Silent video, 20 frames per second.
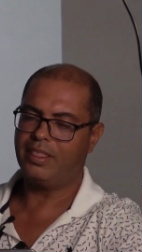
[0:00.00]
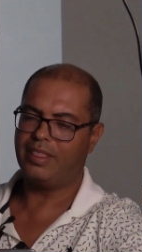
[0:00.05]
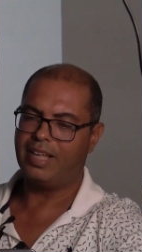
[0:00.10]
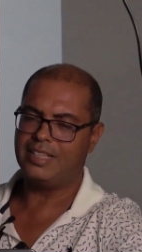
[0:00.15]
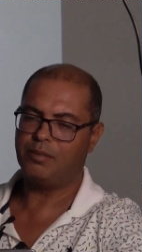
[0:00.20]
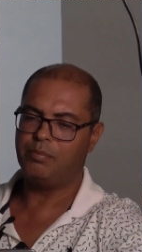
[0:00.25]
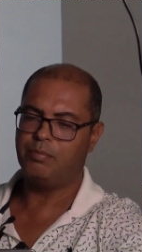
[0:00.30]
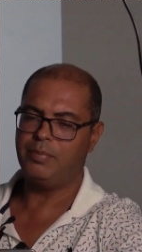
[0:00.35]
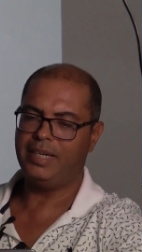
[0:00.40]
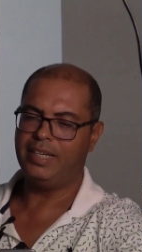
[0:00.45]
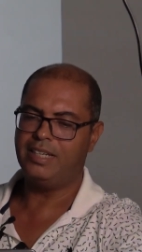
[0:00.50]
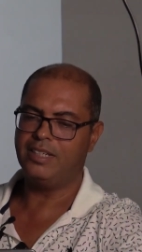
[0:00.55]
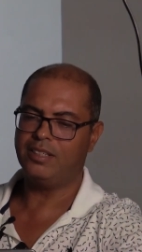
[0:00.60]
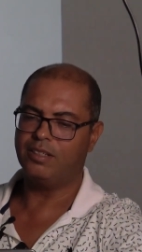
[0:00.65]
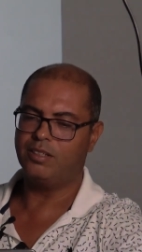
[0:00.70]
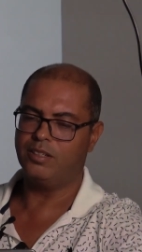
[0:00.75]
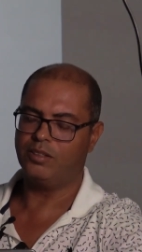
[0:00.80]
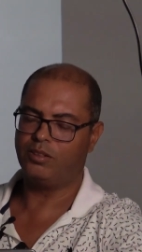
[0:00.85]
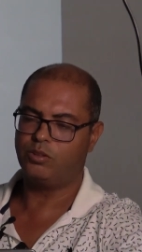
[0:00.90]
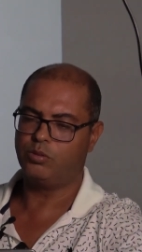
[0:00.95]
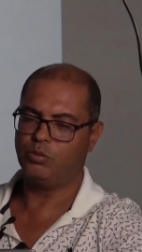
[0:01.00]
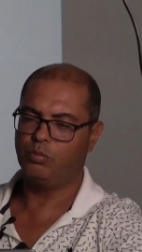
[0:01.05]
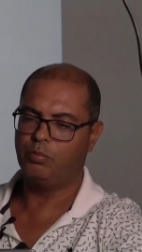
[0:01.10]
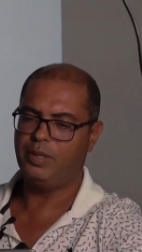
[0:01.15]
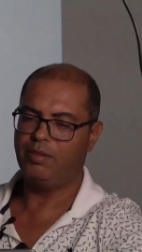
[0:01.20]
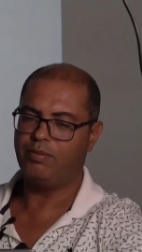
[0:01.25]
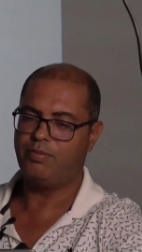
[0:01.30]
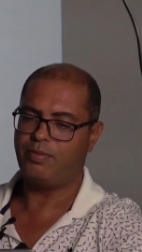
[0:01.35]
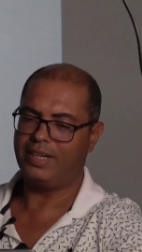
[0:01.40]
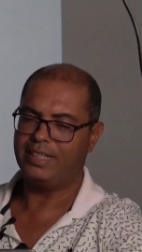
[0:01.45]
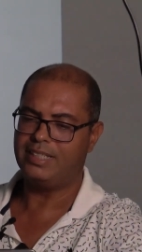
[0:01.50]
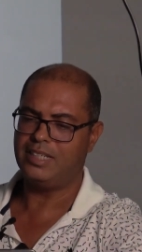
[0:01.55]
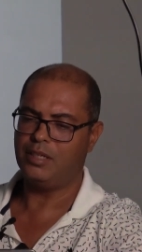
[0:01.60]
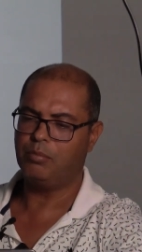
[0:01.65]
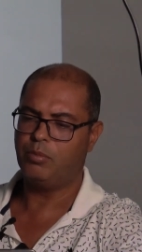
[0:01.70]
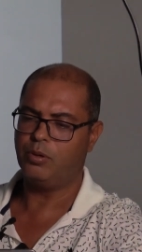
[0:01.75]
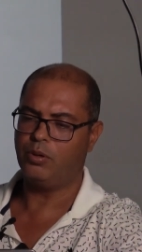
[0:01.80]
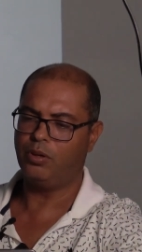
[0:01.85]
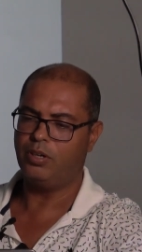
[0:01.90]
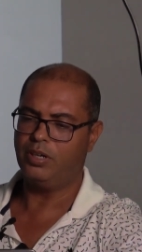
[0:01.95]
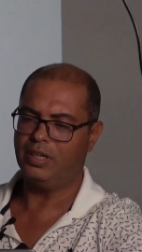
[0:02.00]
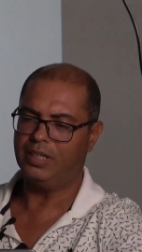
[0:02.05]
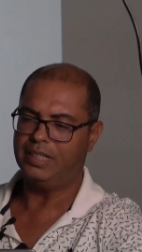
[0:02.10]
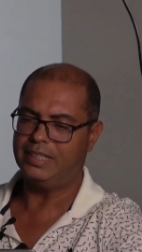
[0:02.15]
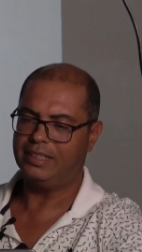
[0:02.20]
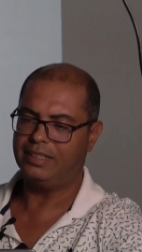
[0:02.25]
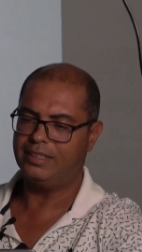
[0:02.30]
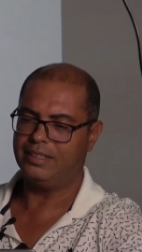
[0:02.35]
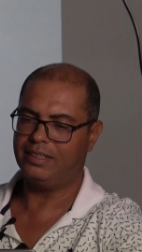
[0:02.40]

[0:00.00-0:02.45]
that mean to be fundable,